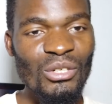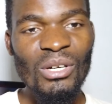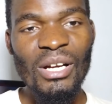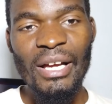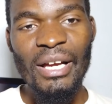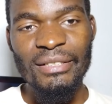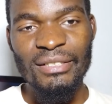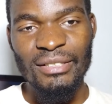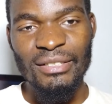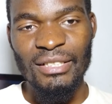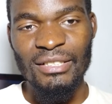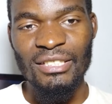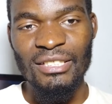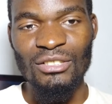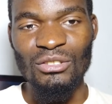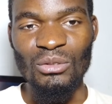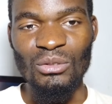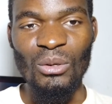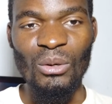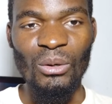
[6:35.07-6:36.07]
You guys, this
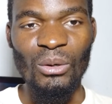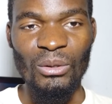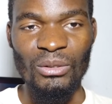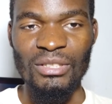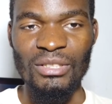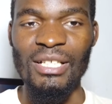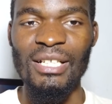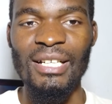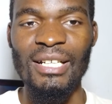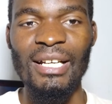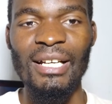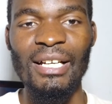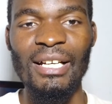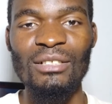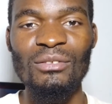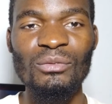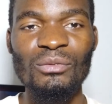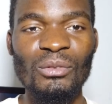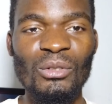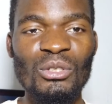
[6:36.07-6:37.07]
is all that I
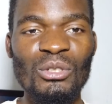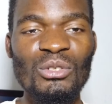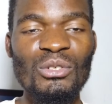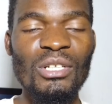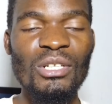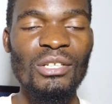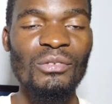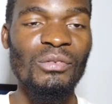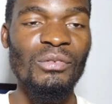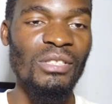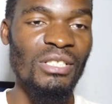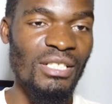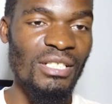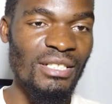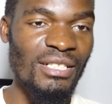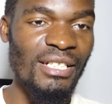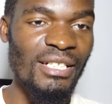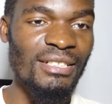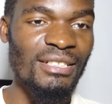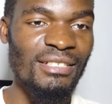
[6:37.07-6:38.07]
had for you. If you
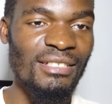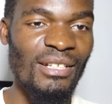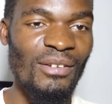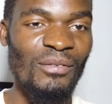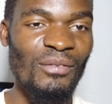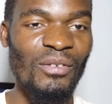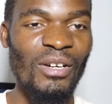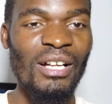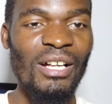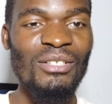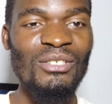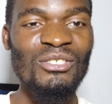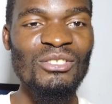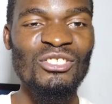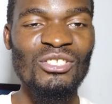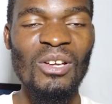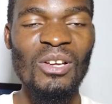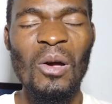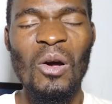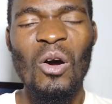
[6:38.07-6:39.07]
did get some
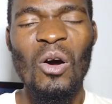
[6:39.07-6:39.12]
values,